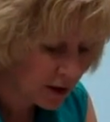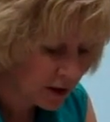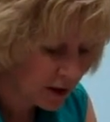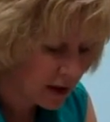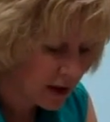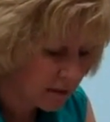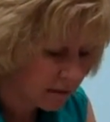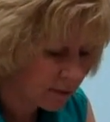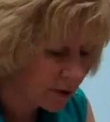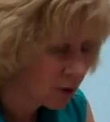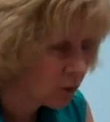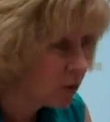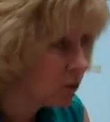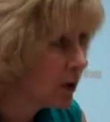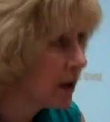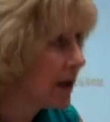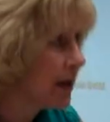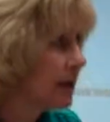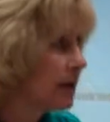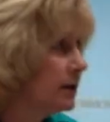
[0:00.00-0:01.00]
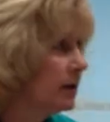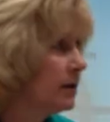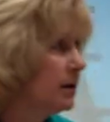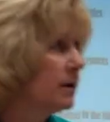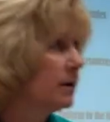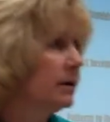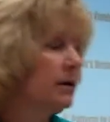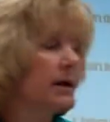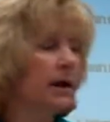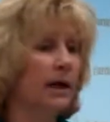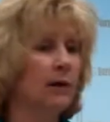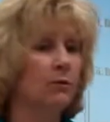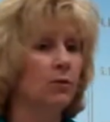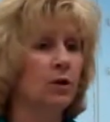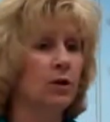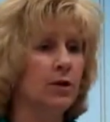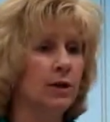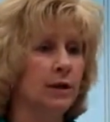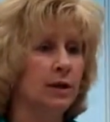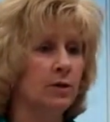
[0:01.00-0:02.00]
number 1. And we're
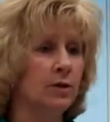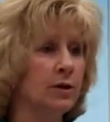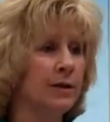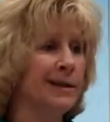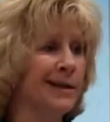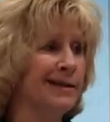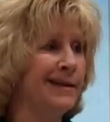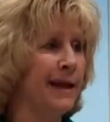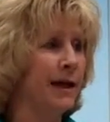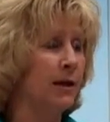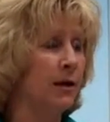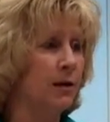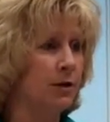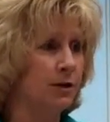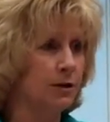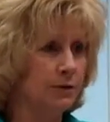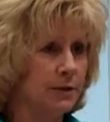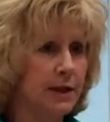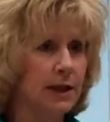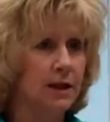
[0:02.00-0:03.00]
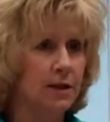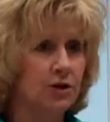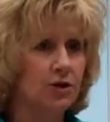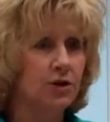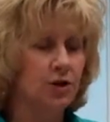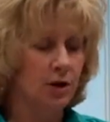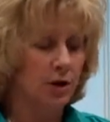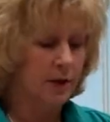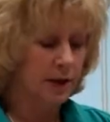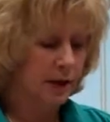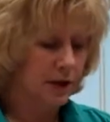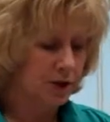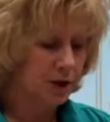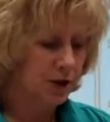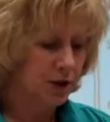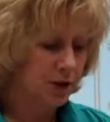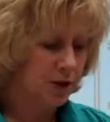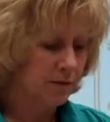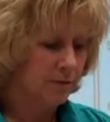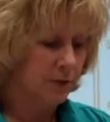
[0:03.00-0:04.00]
going to look at that on your TEKS chart in
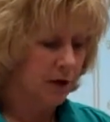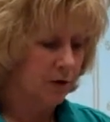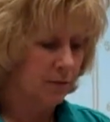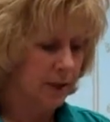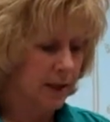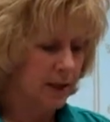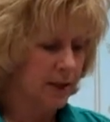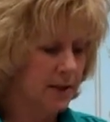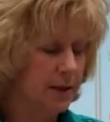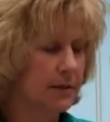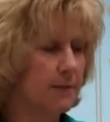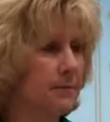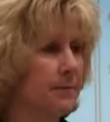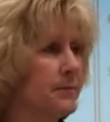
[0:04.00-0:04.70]
just a moment.